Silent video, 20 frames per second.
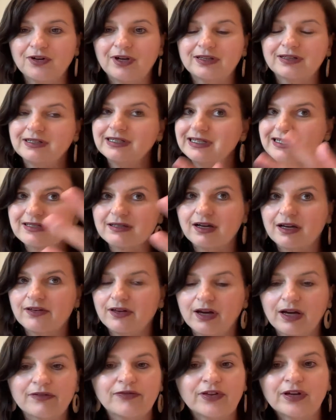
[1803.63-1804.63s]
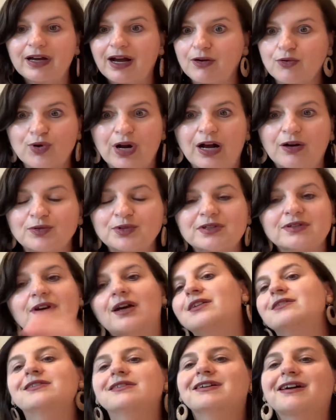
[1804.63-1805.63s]
at least, I think around,
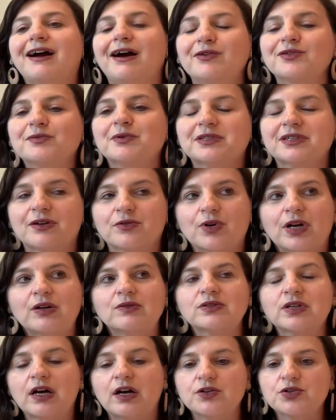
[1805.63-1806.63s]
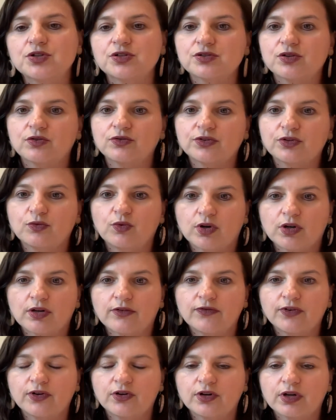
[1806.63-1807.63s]
I didn't count, but around 100 on the work
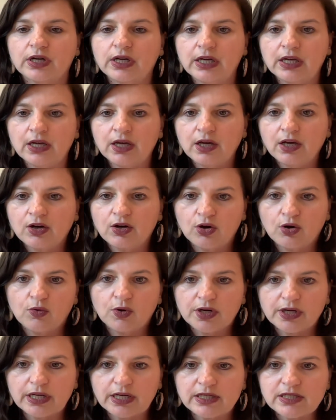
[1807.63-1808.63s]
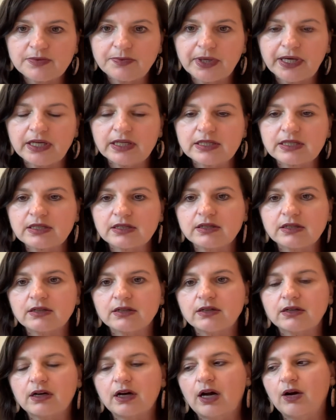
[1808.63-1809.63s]
floor, co-working space,
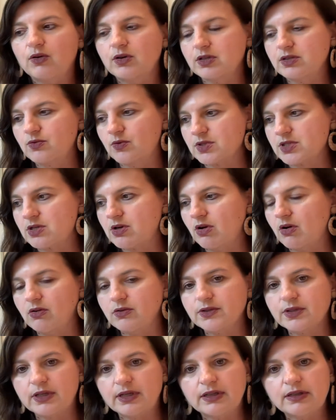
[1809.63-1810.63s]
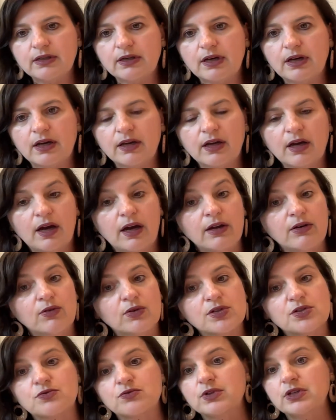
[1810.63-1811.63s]
how it was called. And I
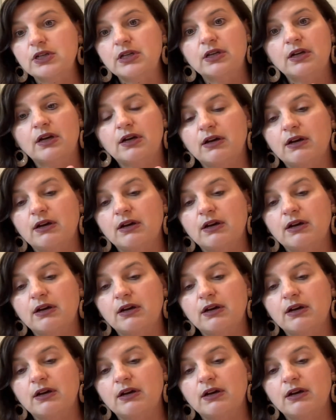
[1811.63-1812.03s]
was really,